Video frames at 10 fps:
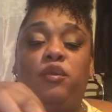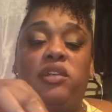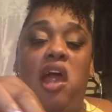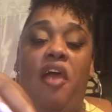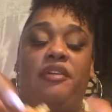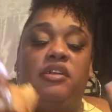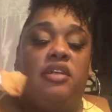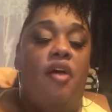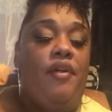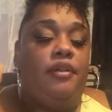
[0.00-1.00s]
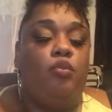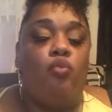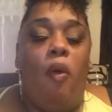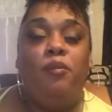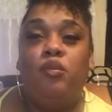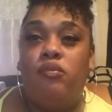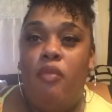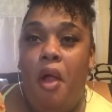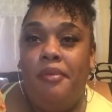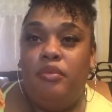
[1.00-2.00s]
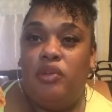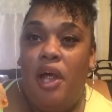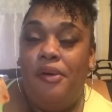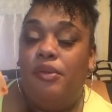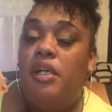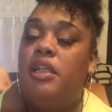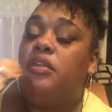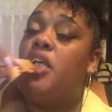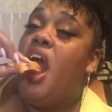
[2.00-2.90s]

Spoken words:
love it. It's like crunch.